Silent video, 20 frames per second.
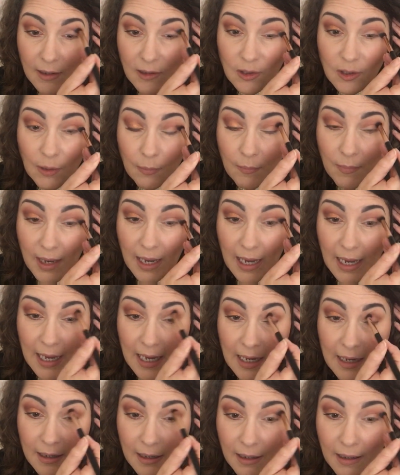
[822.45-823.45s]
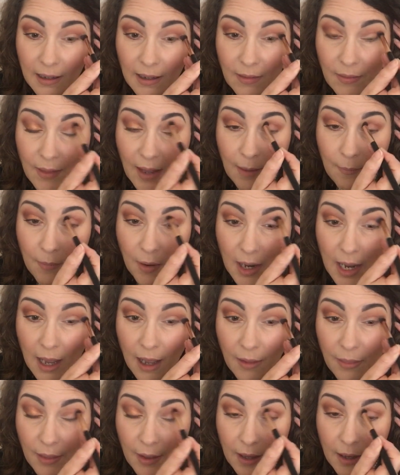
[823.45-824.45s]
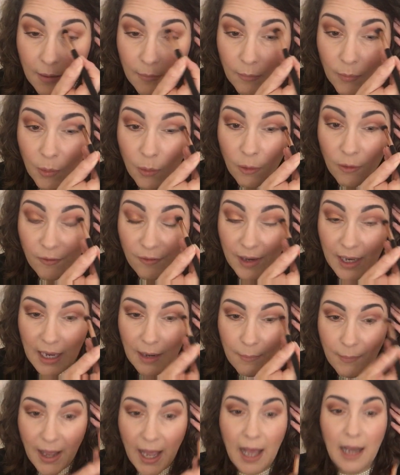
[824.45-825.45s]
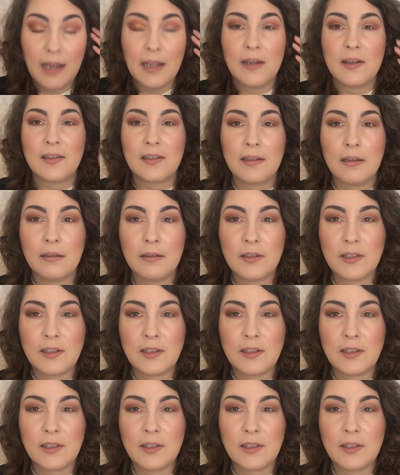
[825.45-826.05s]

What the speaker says: to me than my other Morphe palettes.